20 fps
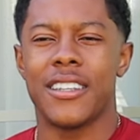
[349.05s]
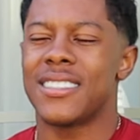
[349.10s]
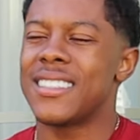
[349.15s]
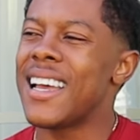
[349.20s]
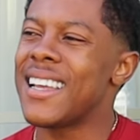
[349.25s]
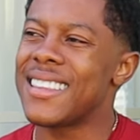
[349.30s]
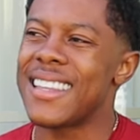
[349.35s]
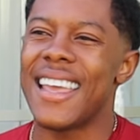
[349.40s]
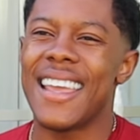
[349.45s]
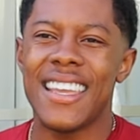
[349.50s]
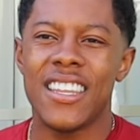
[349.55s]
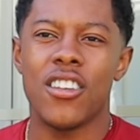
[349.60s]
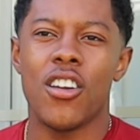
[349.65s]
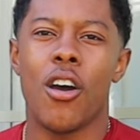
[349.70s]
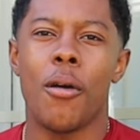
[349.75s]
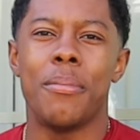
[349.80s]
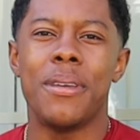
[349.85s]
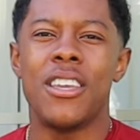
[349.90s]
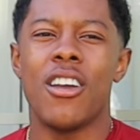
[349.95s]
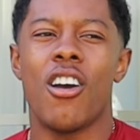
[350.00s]
It's not the end
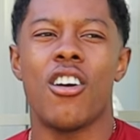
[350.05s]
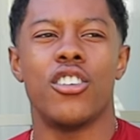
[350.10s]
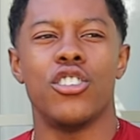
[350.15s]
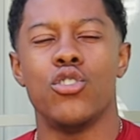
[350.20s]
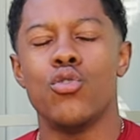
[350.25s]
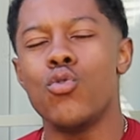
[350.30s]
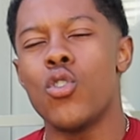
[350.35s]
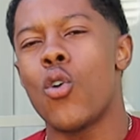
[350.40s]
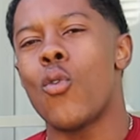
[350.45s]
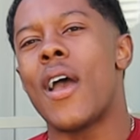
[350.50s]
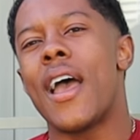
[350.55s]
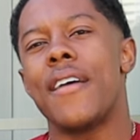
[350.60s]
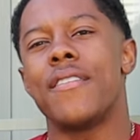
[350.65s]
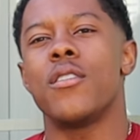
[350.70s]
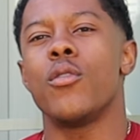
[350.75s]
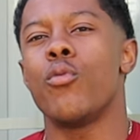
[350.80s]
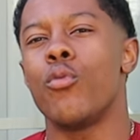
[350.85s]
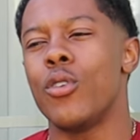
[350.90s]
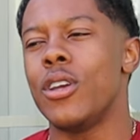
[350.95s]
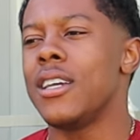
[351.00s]
all be all. You don't have
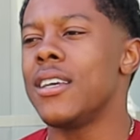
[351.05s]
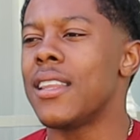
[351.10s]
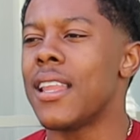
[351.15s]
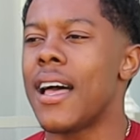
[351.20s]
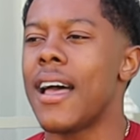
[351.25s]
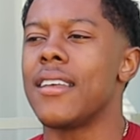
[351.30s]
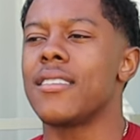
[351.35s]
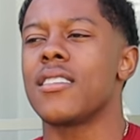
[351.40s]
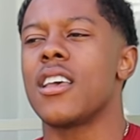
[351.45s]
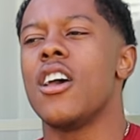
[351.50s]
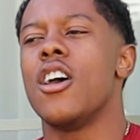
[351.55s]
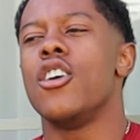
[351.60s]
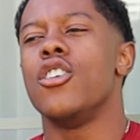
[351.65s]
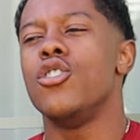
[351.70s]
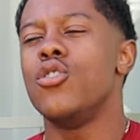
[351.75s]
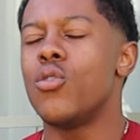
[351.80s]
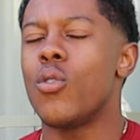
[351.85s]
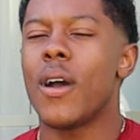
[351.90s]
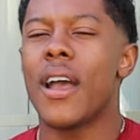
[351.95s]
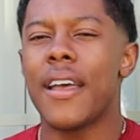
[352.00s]
to realize,
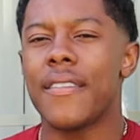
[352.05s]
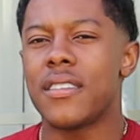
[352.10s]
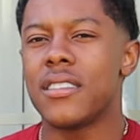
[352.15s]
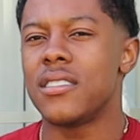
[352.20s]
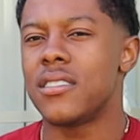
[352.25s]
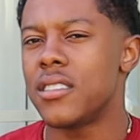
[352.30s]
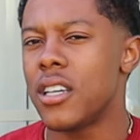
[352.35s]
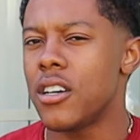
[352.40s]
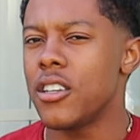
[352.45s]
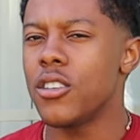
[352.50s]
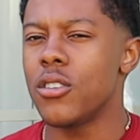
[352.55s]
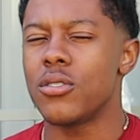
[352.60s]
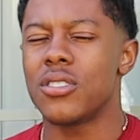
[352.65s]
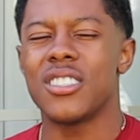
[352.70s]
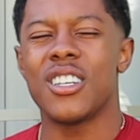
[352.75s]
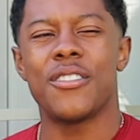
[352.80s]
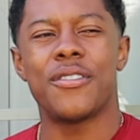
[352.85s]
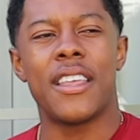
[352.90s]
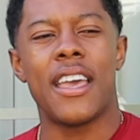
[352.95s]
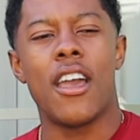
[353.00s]
you don't have to tell
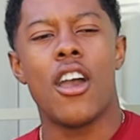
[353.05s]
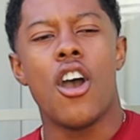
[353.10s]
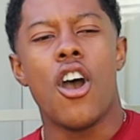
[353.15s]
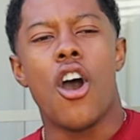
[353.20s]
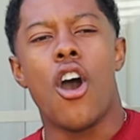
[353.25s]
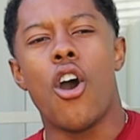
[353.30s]
yourself that,